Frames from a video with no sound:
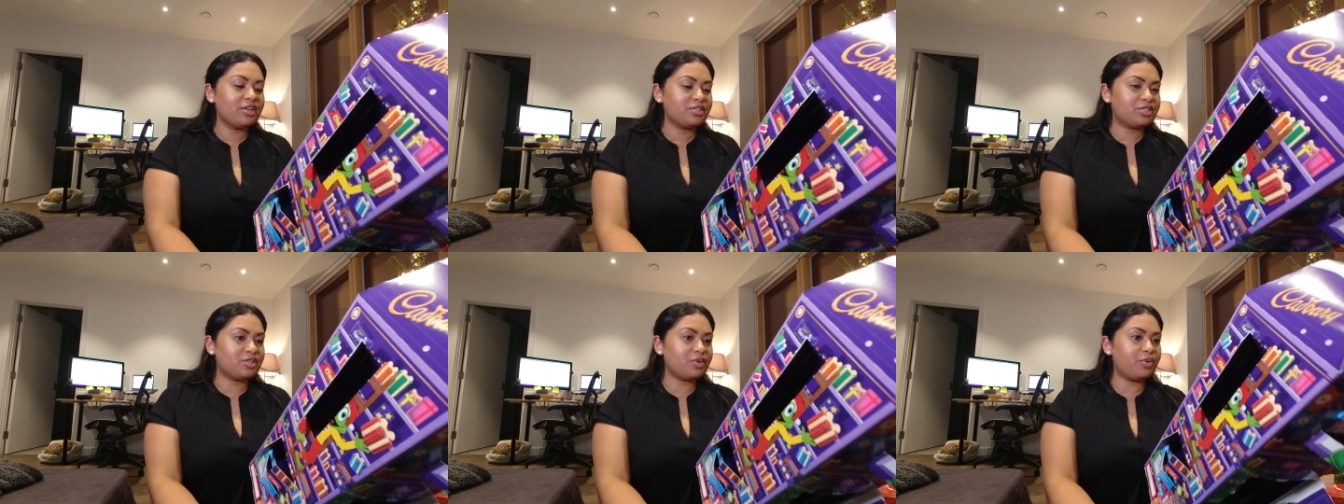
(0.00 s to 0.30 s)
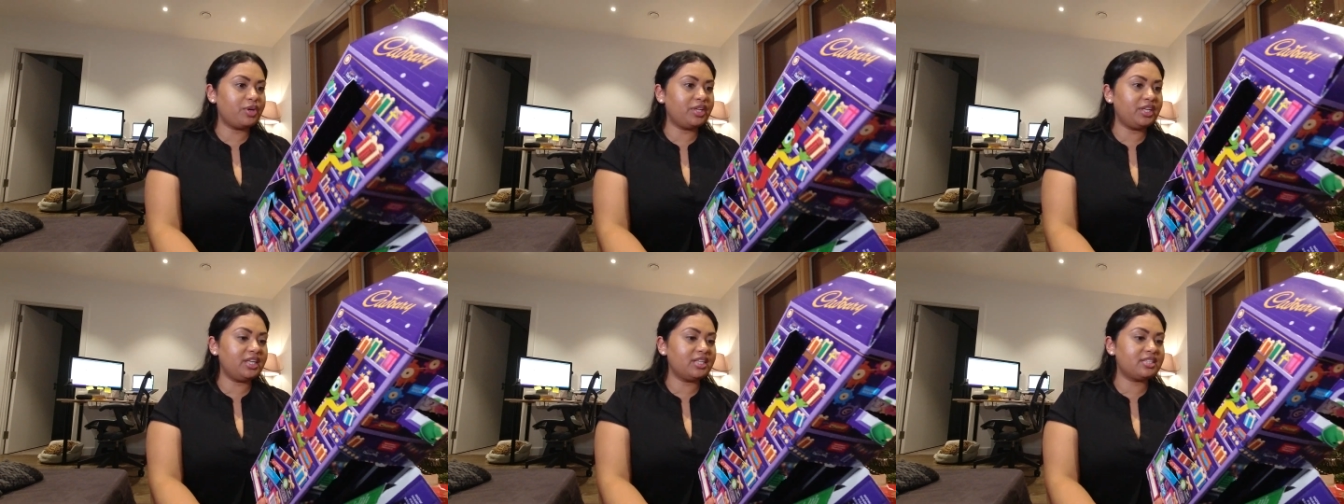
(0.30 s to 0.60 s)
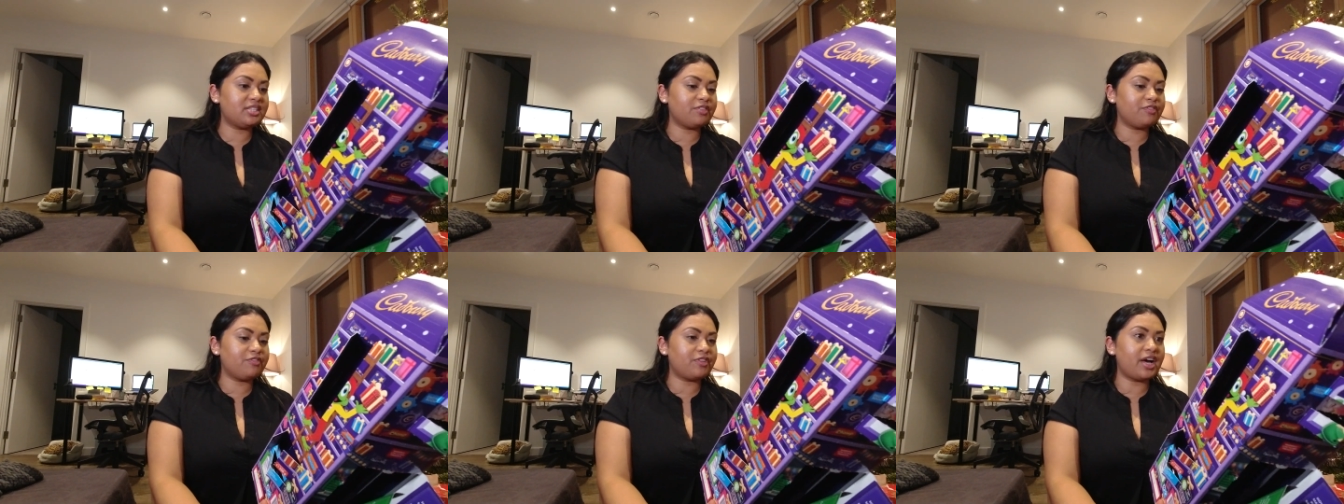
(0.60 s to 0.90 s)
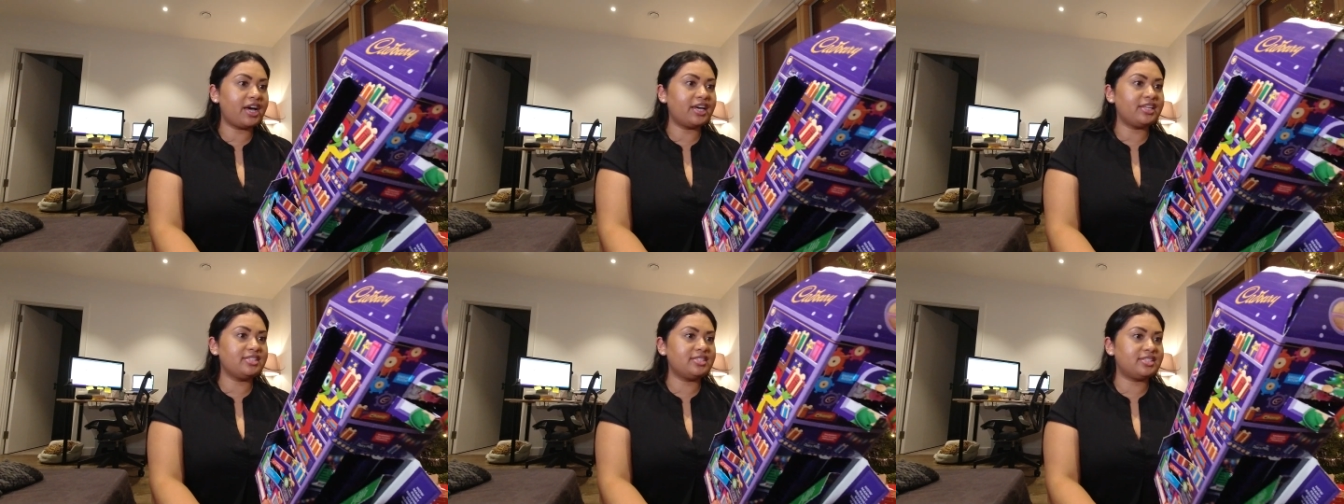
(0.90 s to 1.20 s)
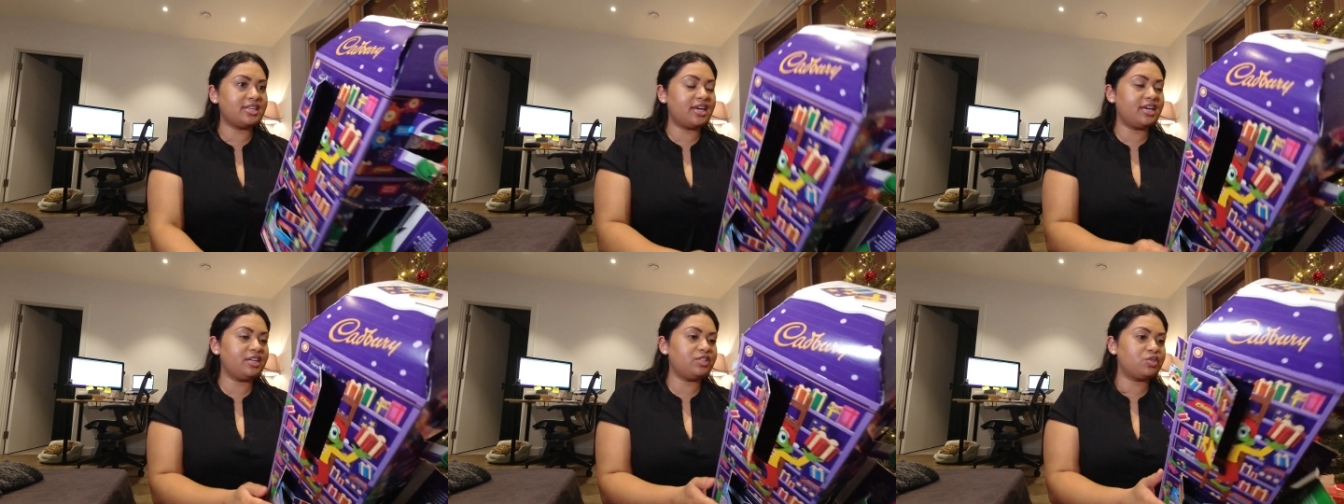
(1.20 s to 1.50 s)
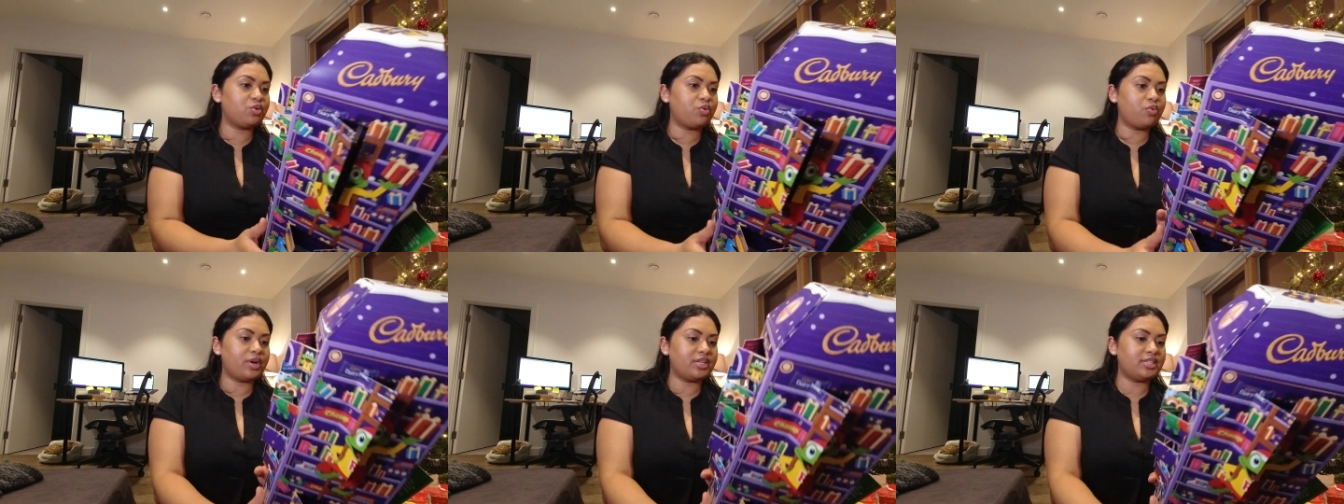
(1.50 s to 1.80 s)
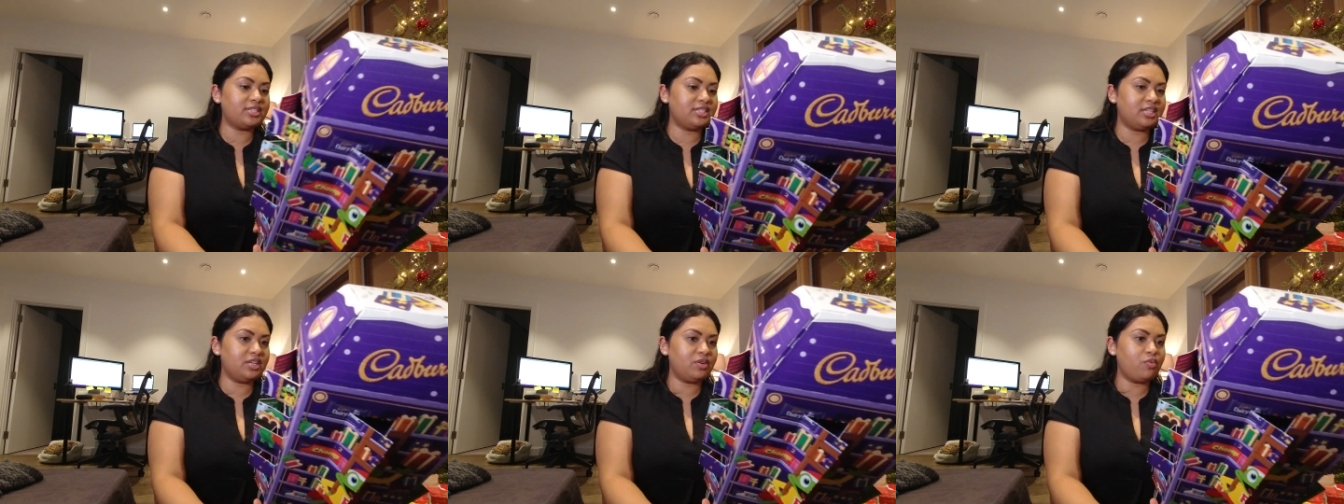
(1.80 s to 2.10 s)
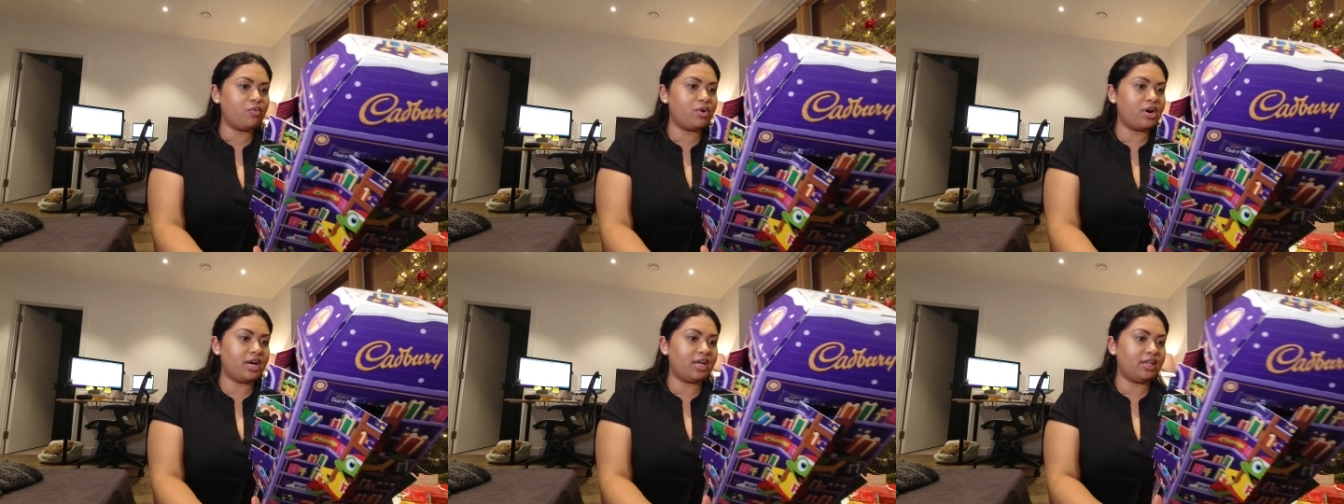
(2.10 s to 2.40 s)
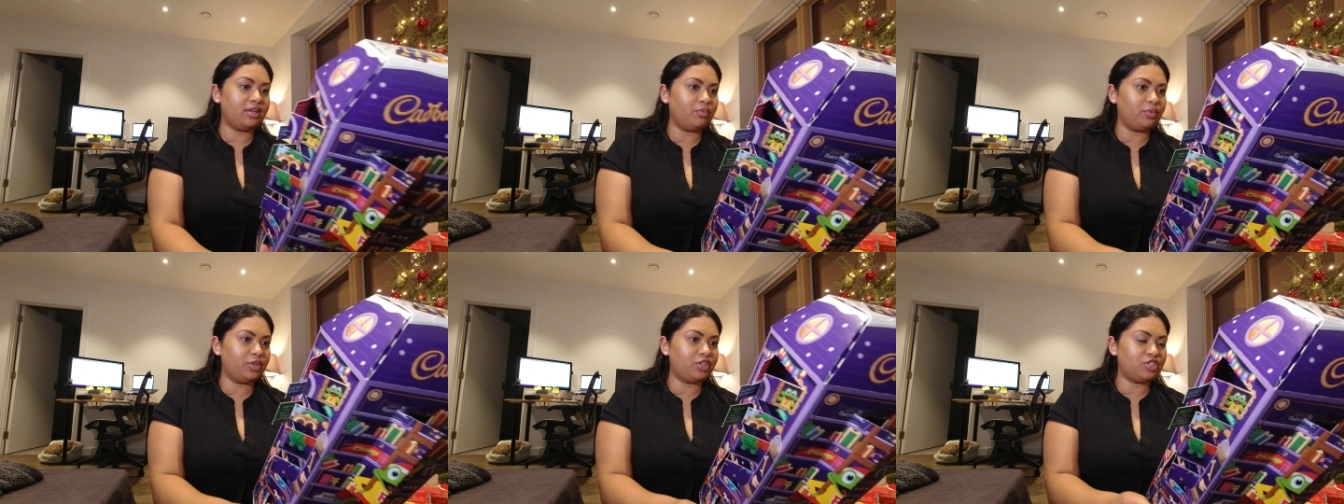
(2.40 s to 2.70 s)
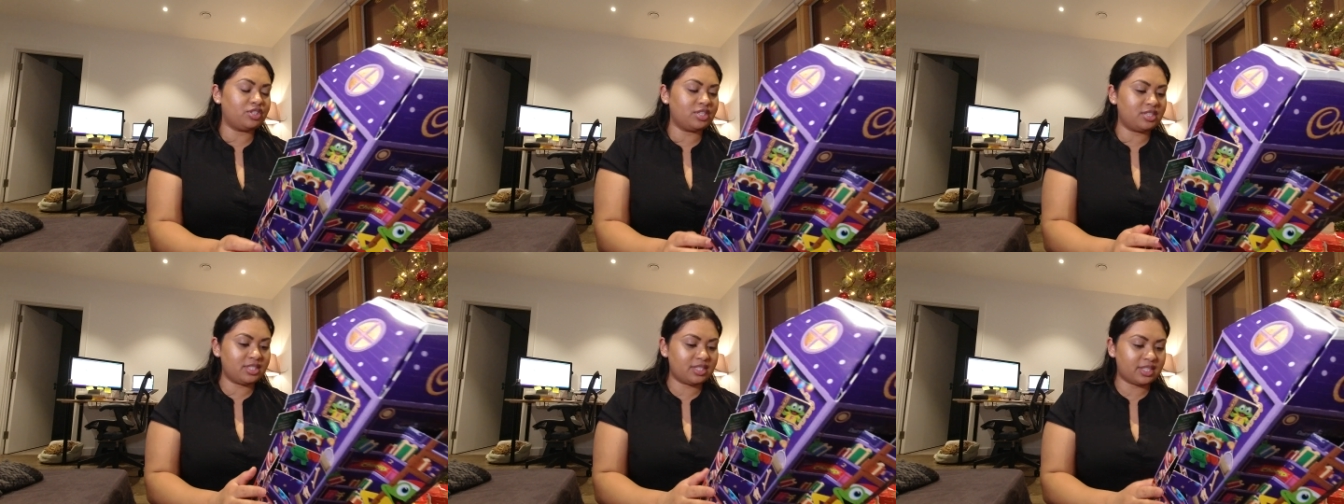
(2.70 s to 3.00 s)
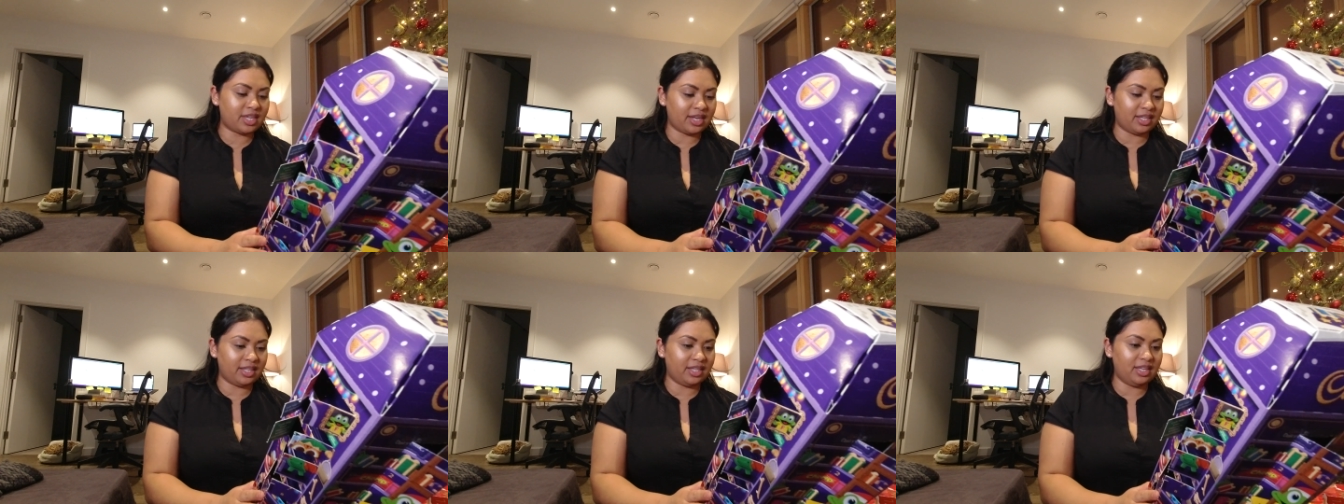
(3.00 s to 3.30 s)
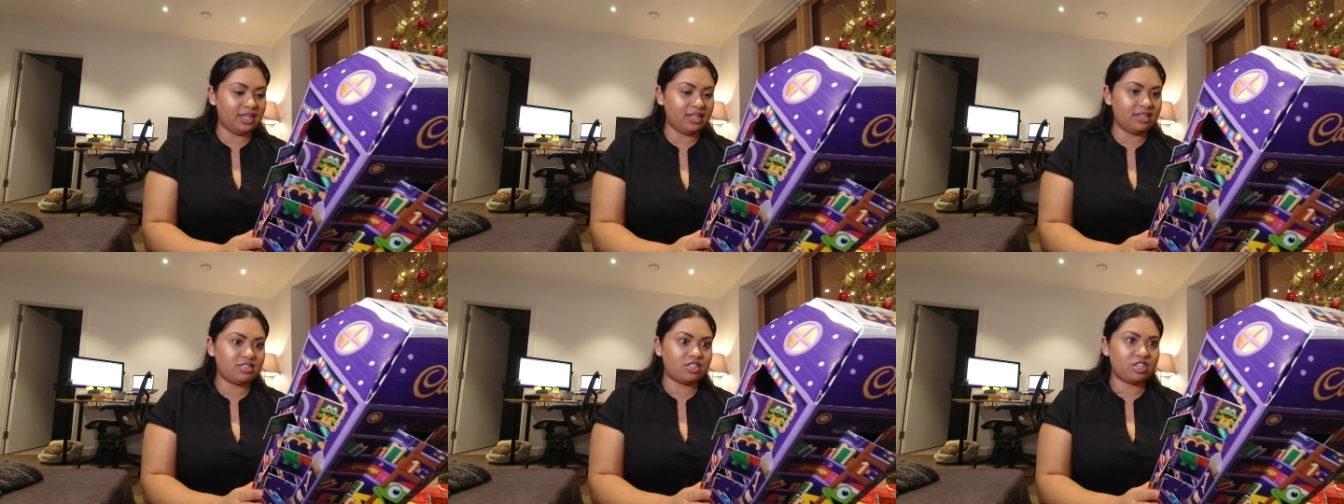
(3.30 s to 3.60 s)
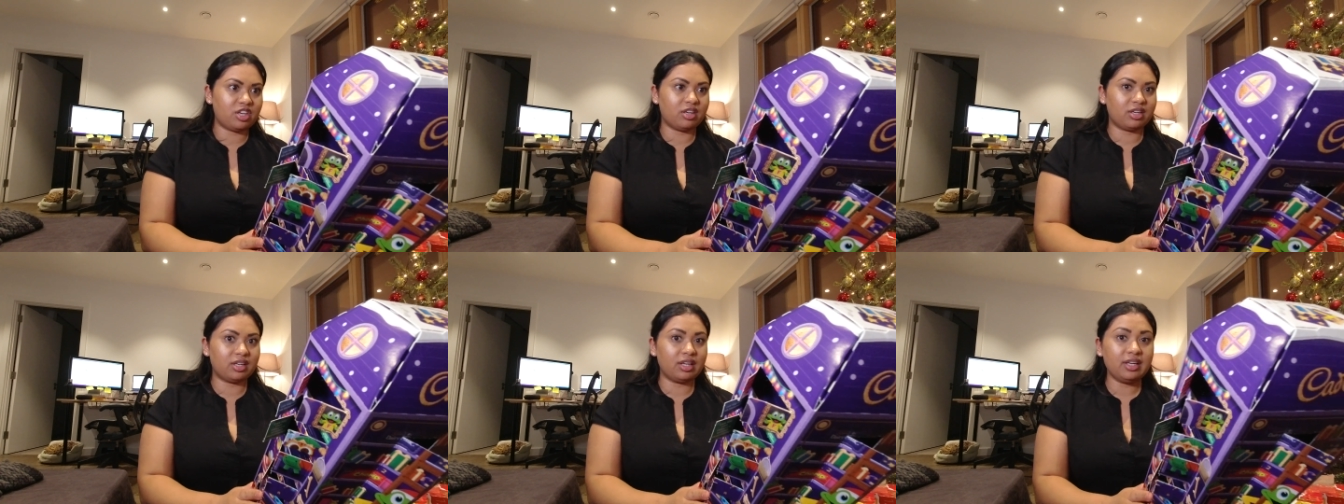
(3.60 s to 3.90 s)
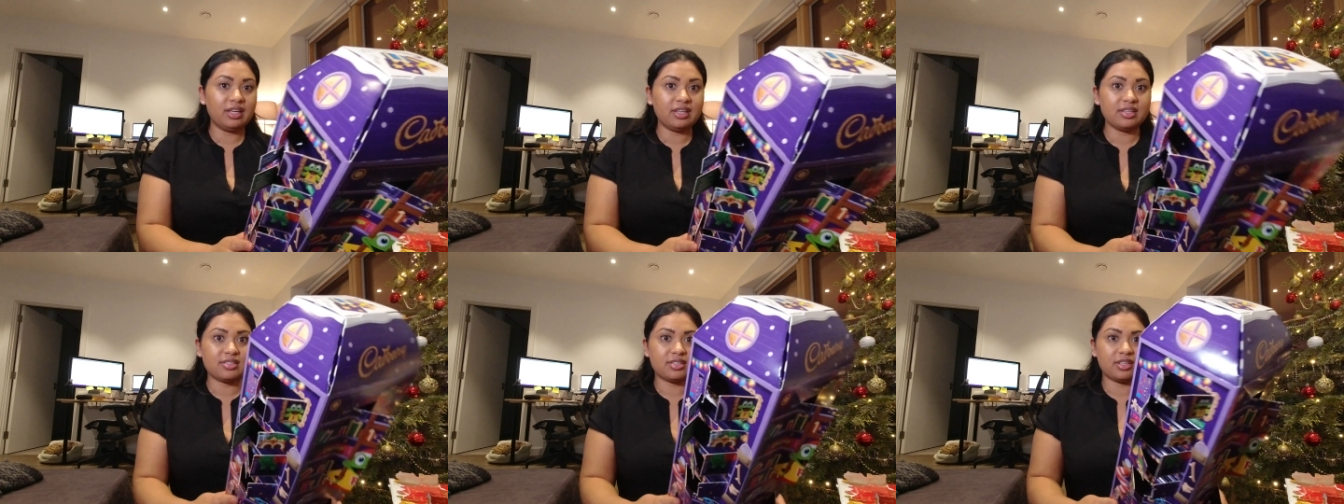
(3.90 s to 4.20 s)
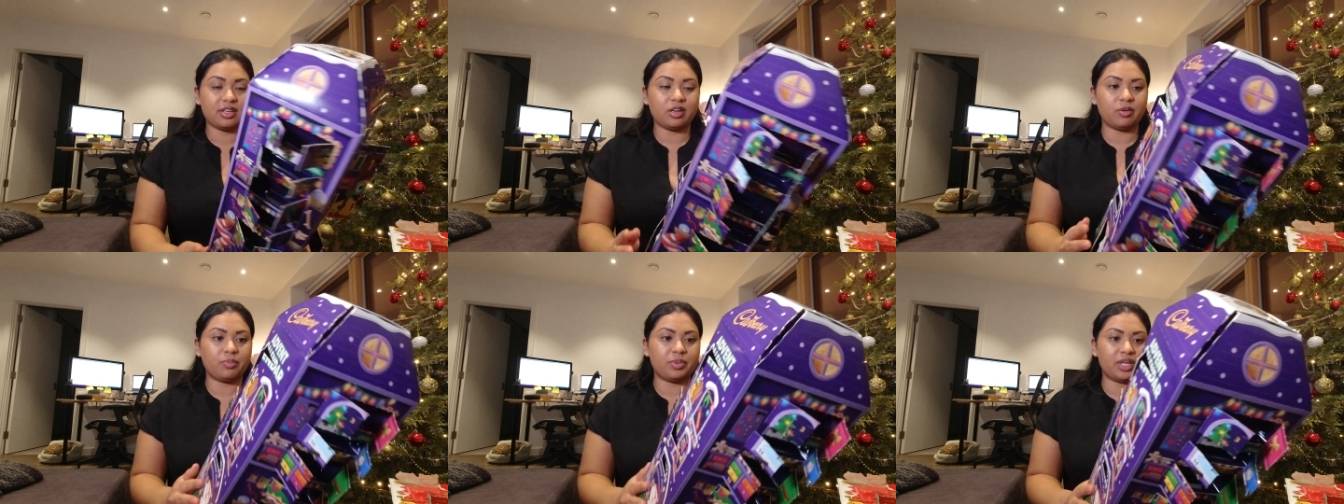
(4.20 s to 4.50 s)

So we need to find day 21, which this is getting easier and easier